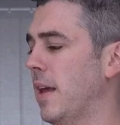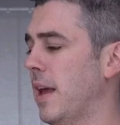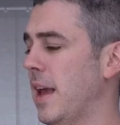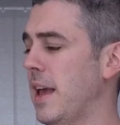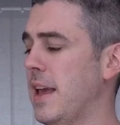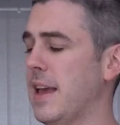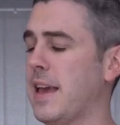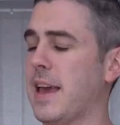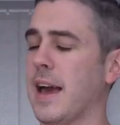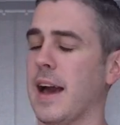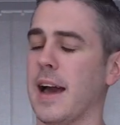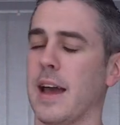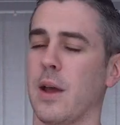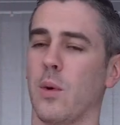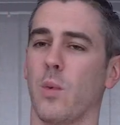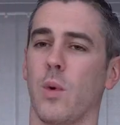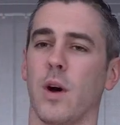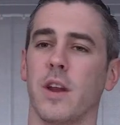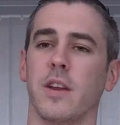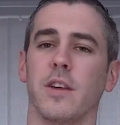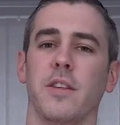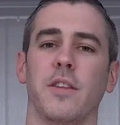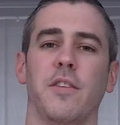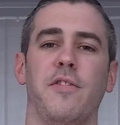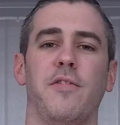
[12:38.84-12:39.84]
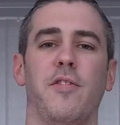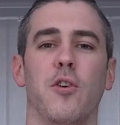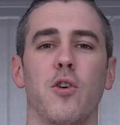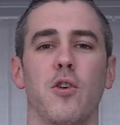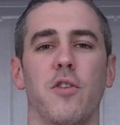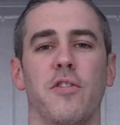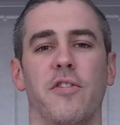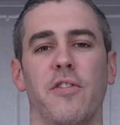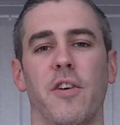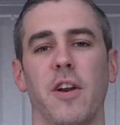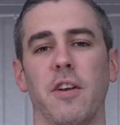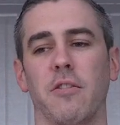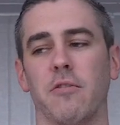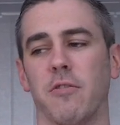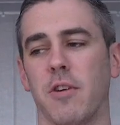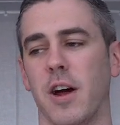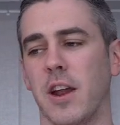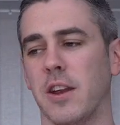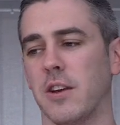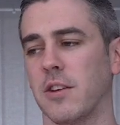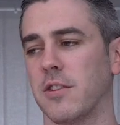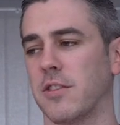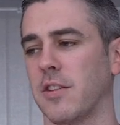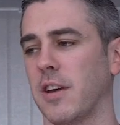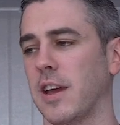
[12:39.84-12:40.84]
EK, one of the forefront
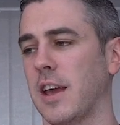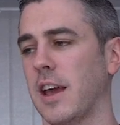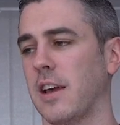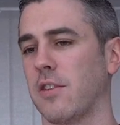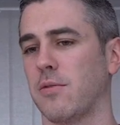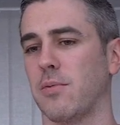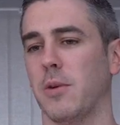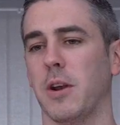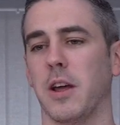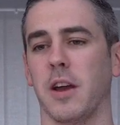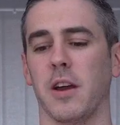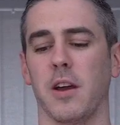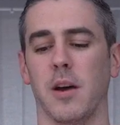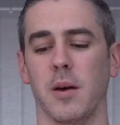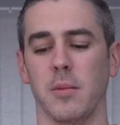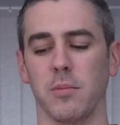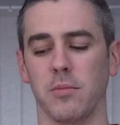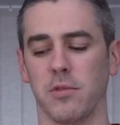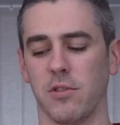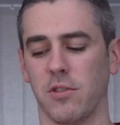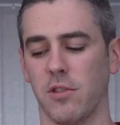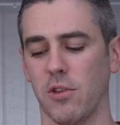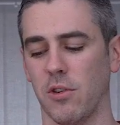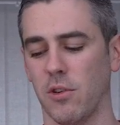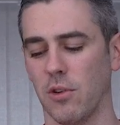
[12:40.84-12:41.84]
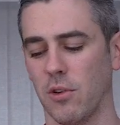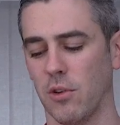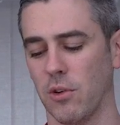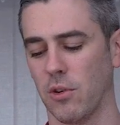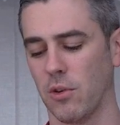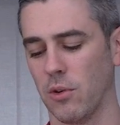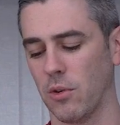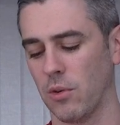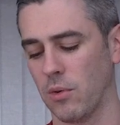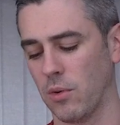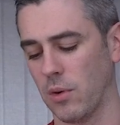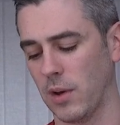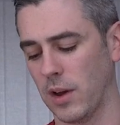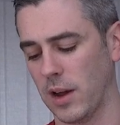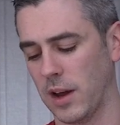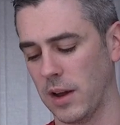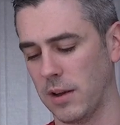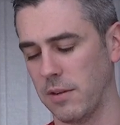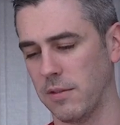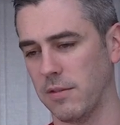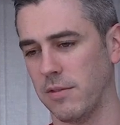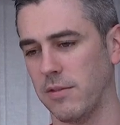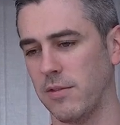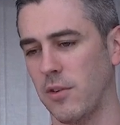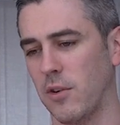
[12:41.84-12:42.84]
runners, I guess, when it comes to
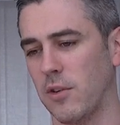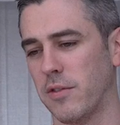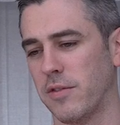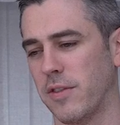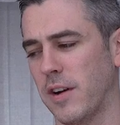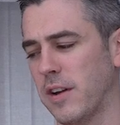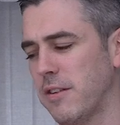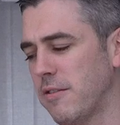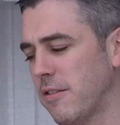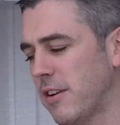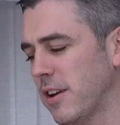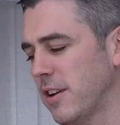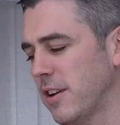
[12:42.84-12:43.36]
forefront